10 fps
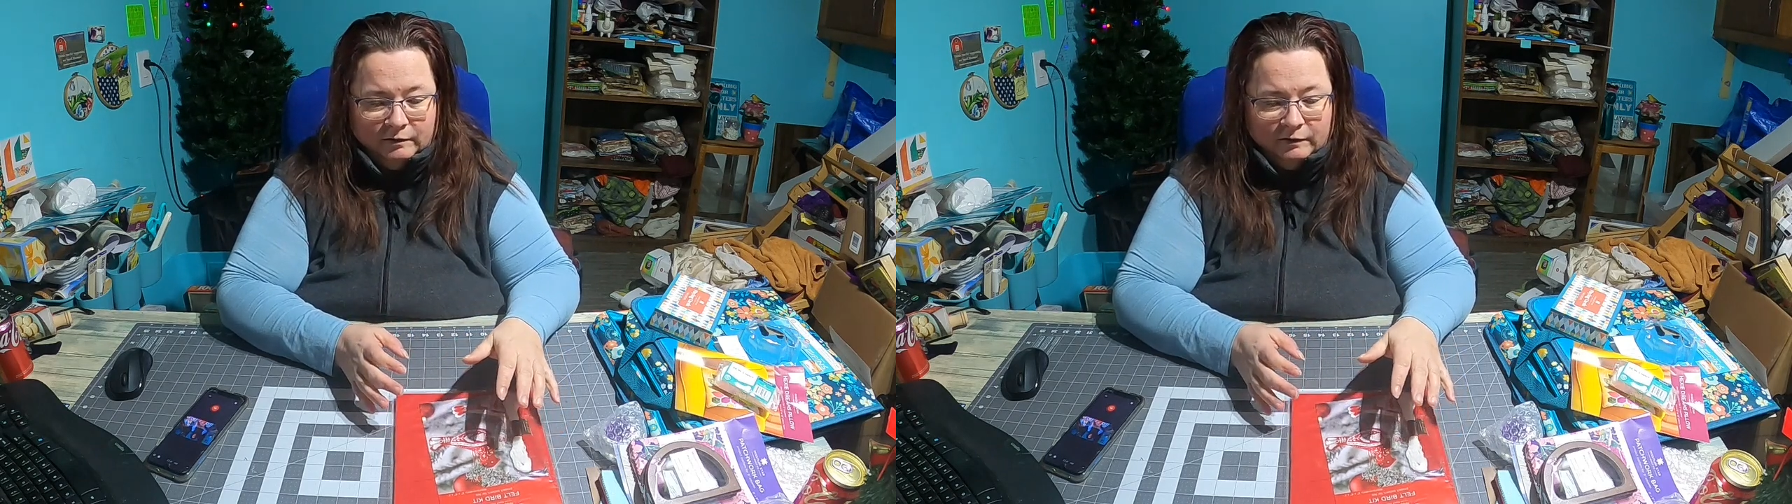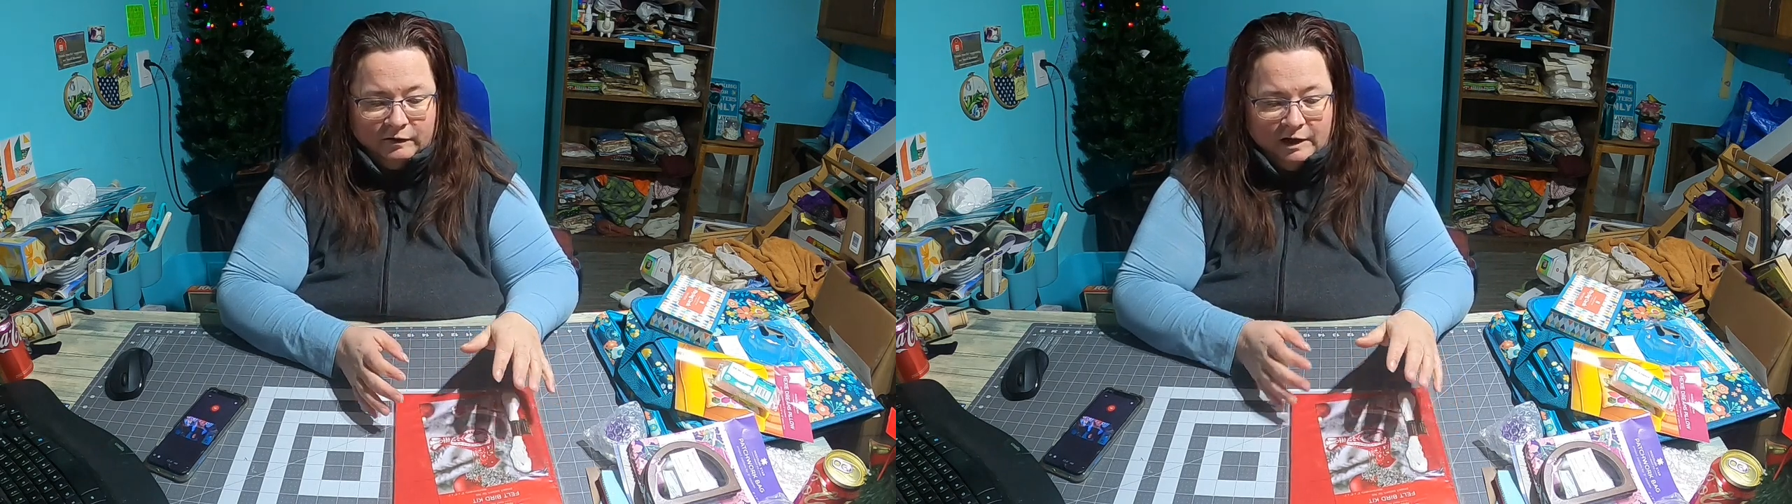
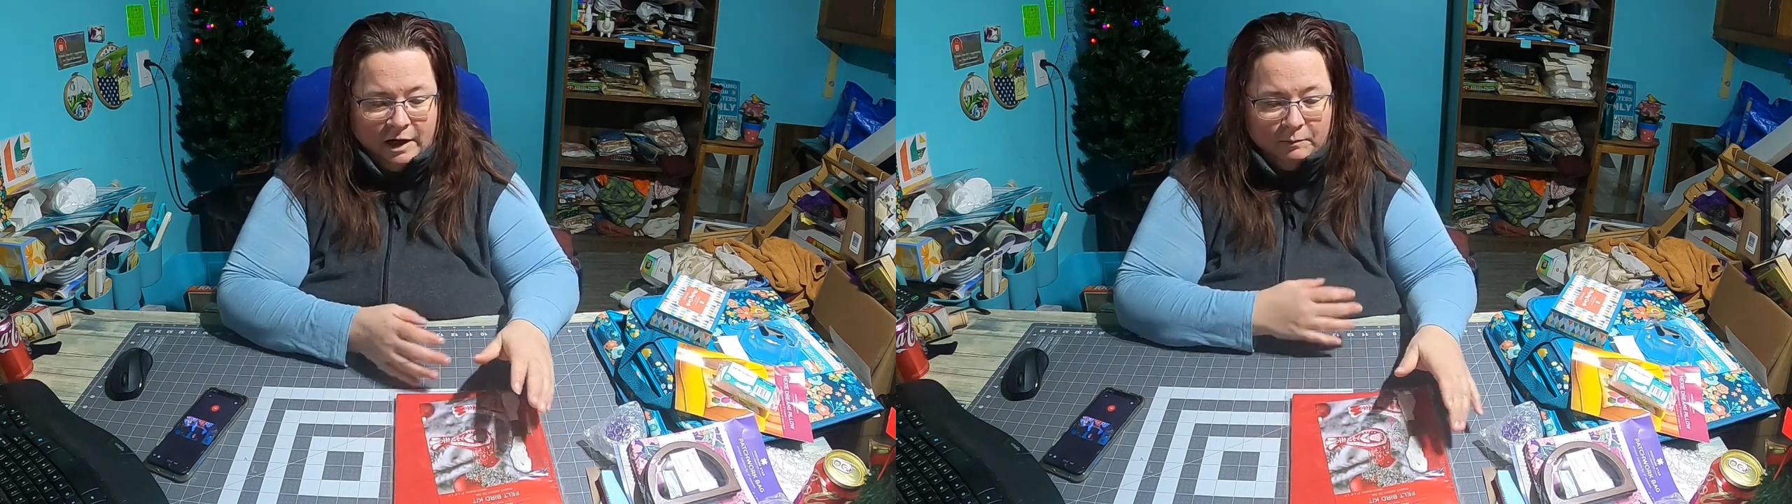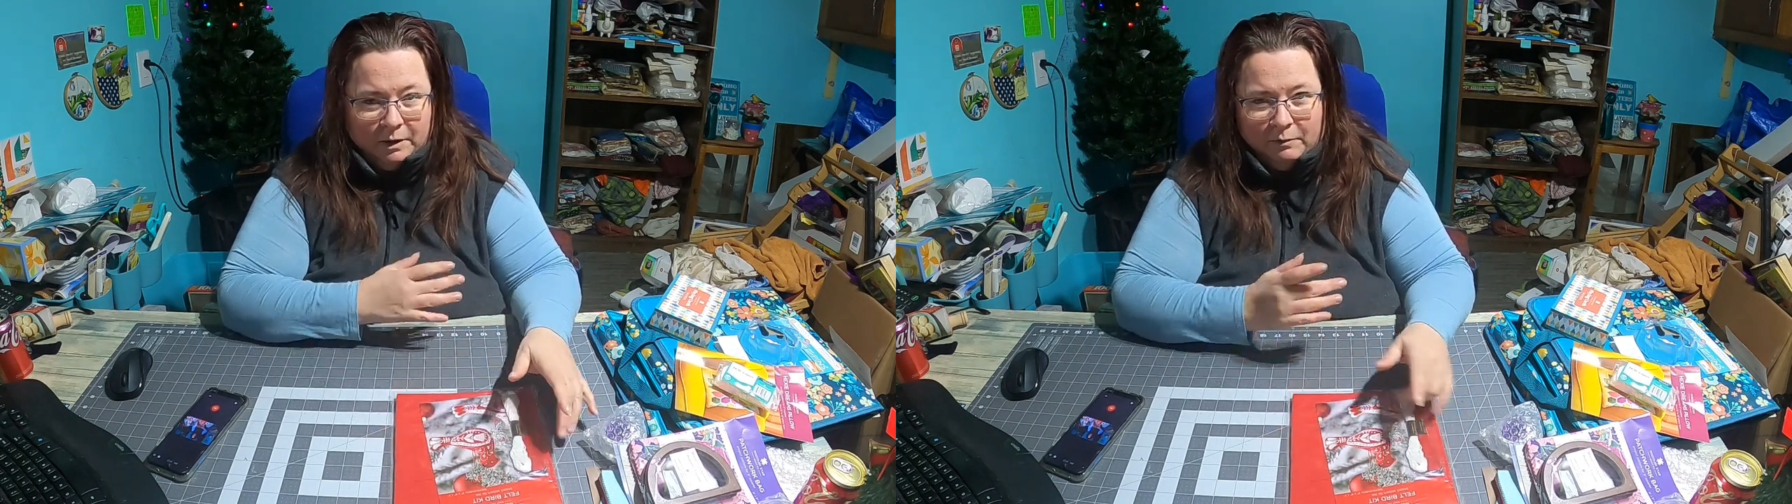we'll see
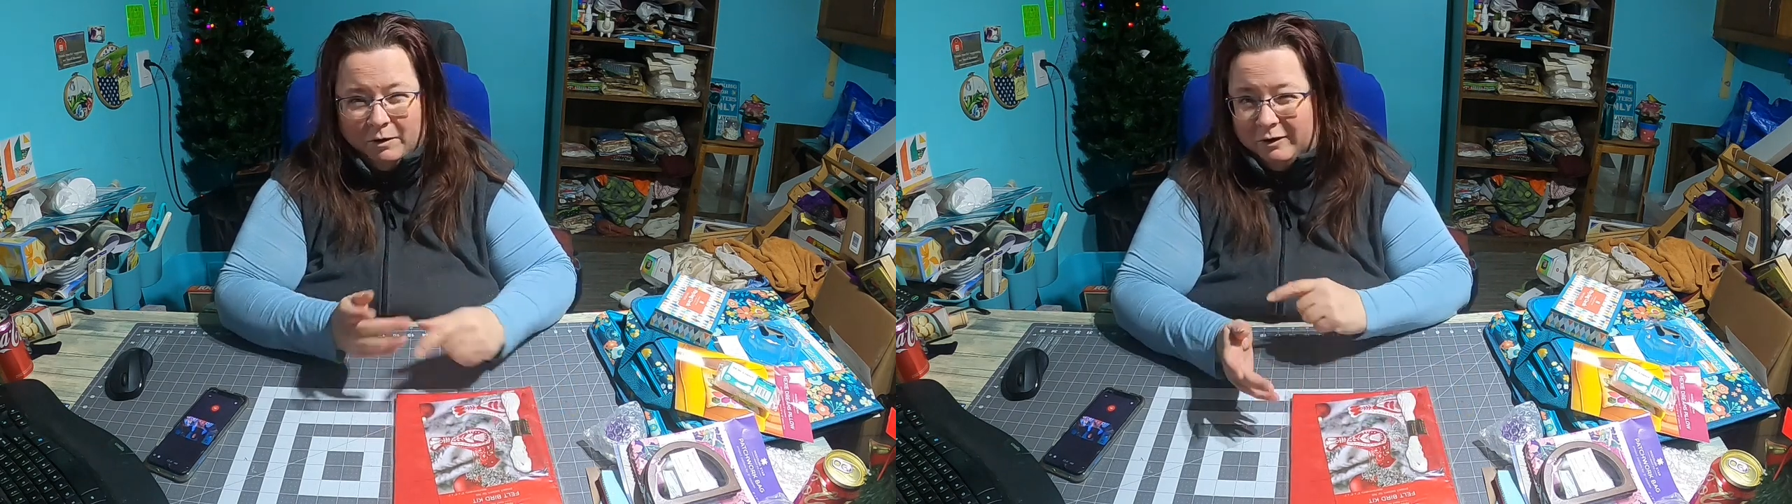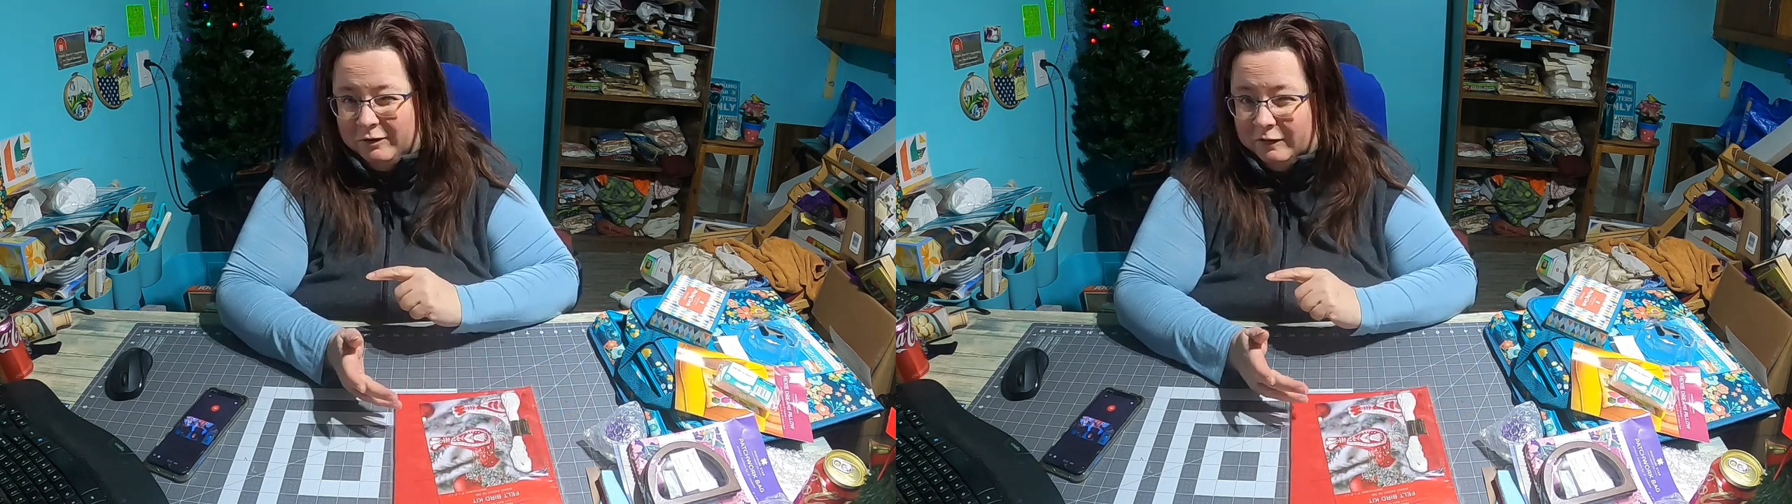how many
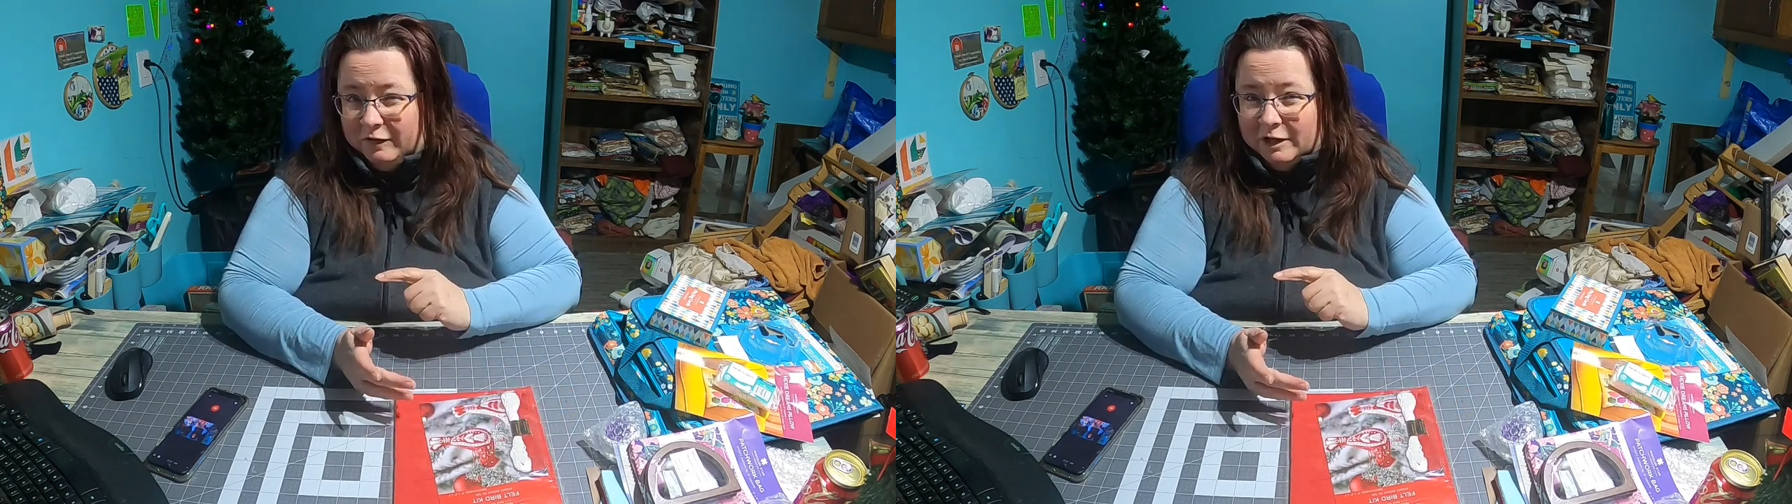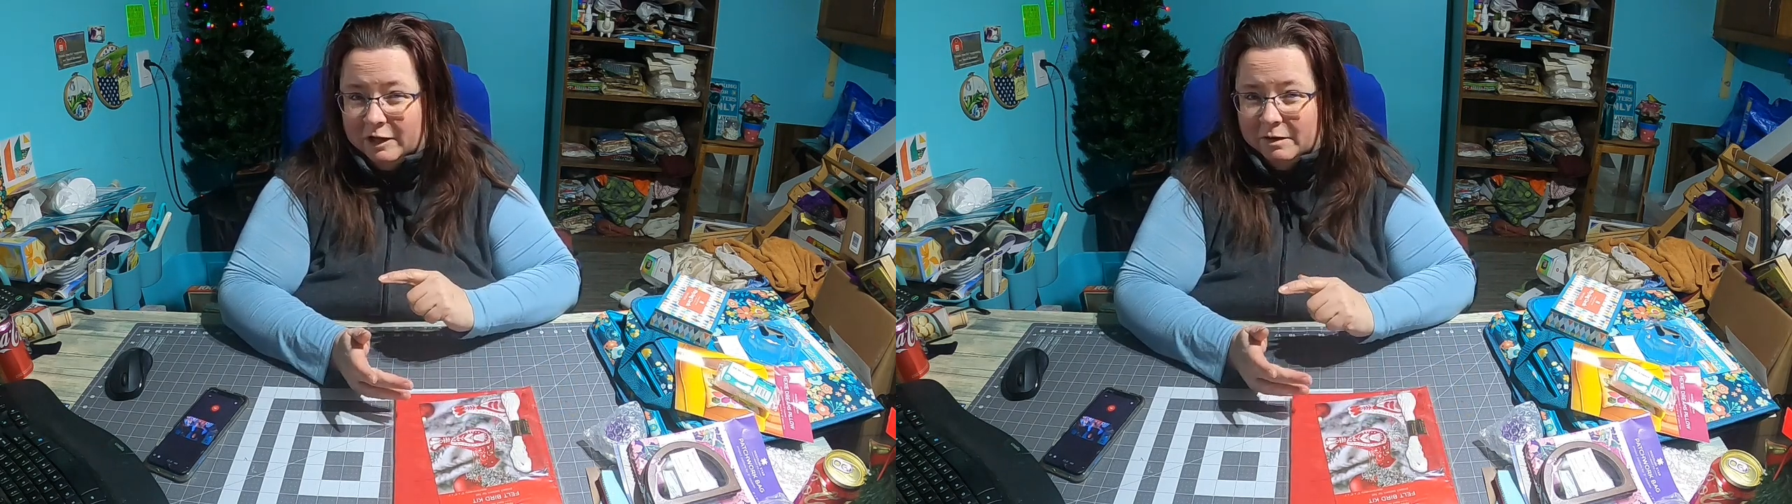projects
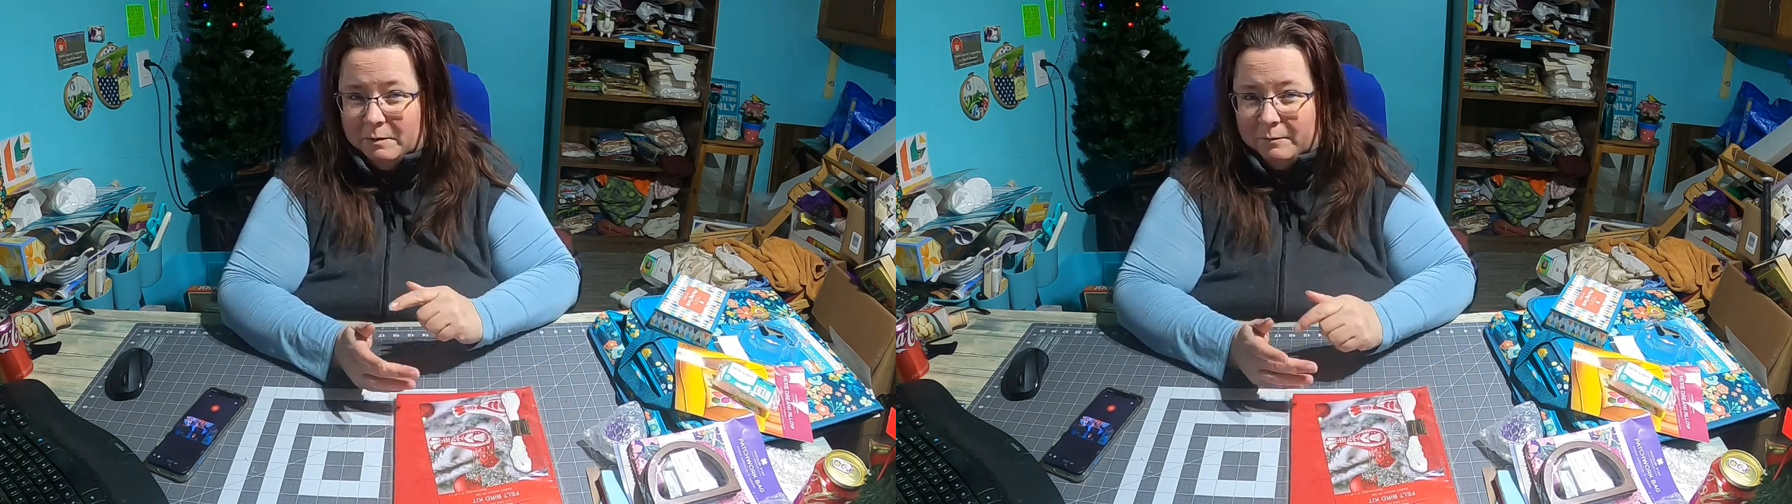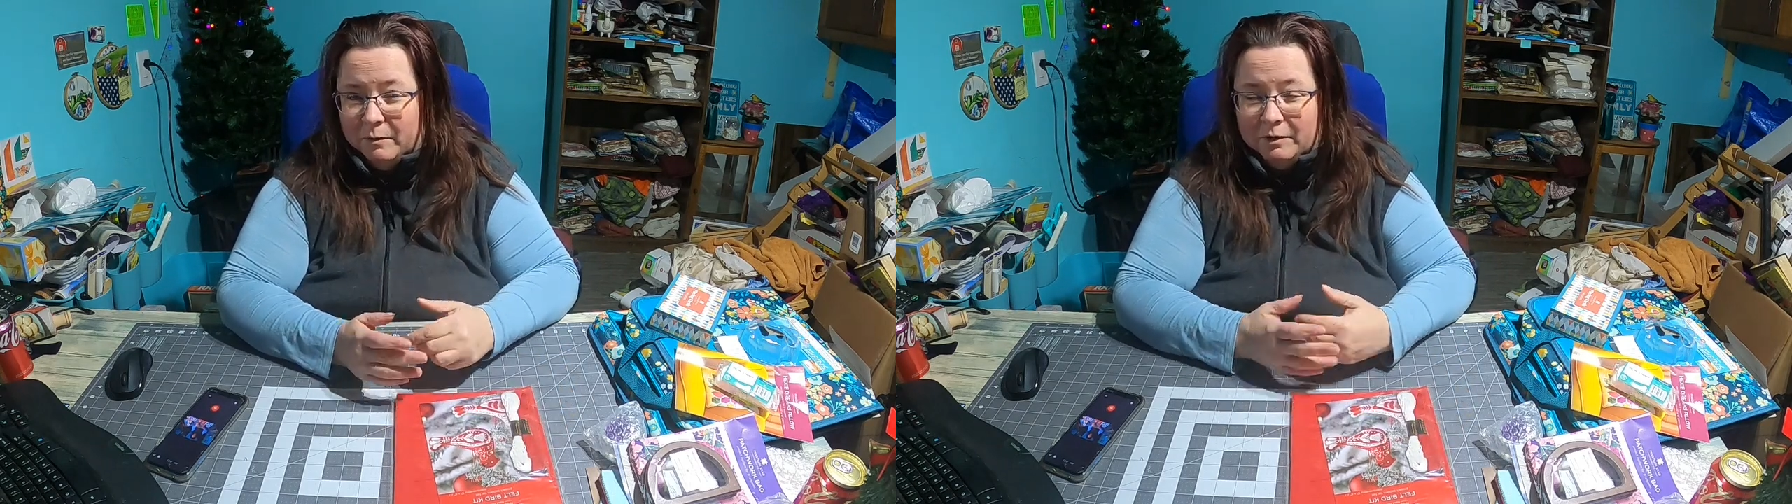I can
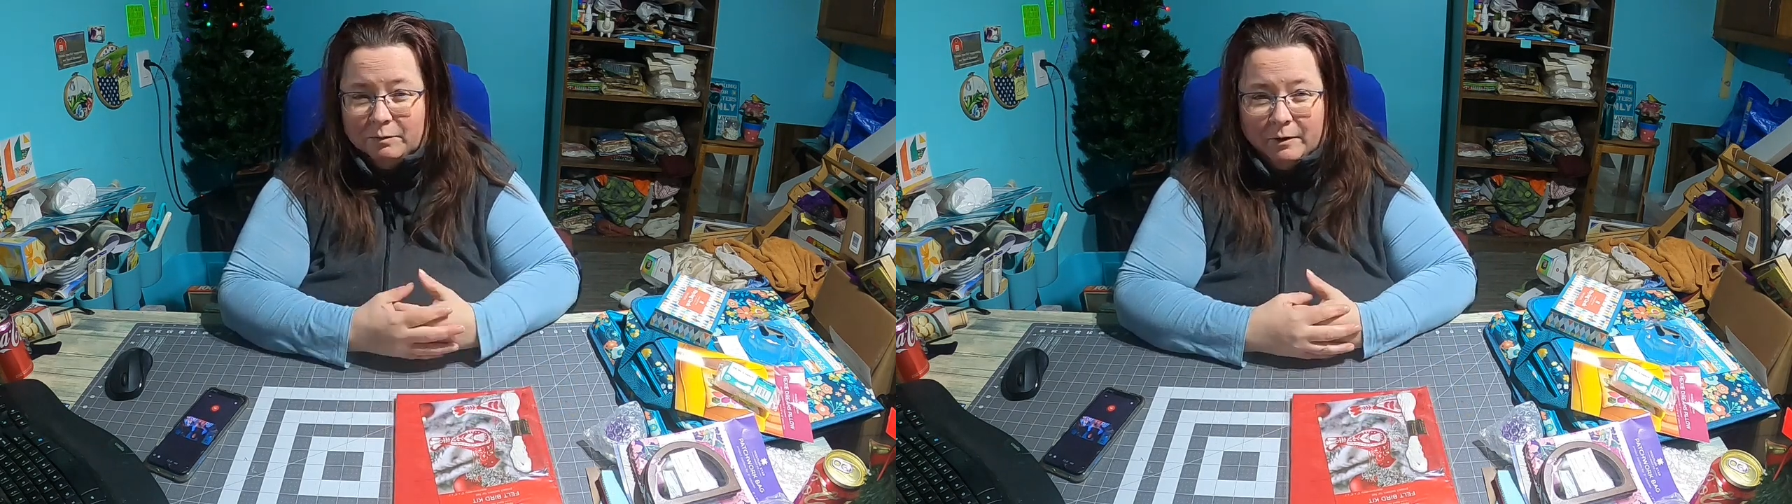come up with,